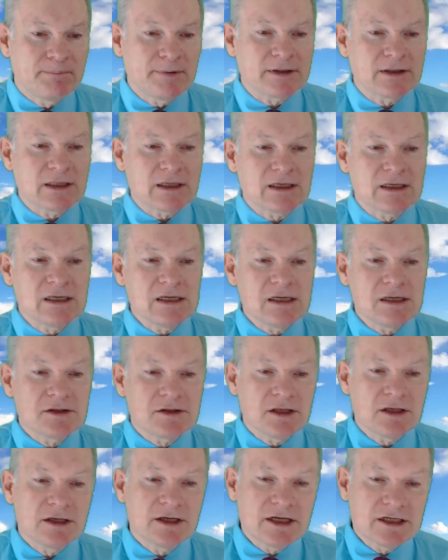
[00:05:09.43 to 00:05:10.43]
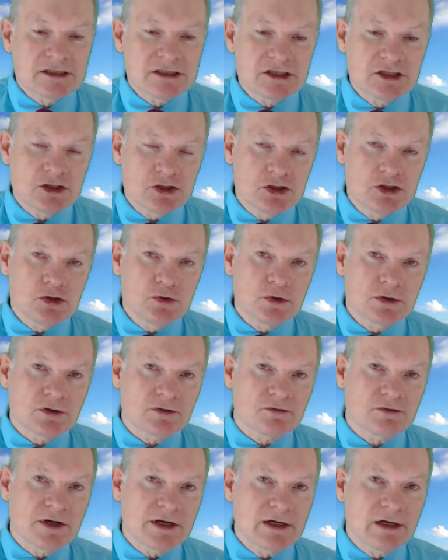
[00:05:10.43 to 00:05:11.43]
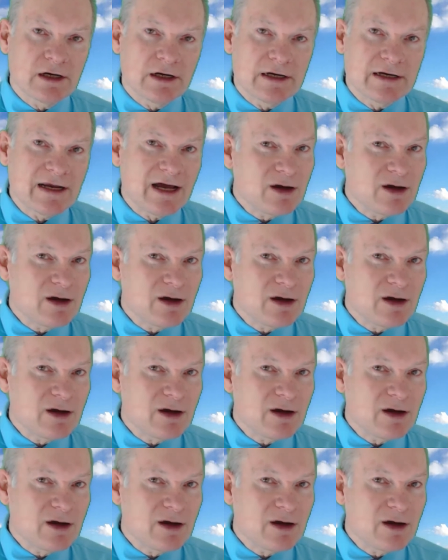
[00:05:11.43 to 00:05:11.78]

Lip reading: But the key thing is that you do it regularly.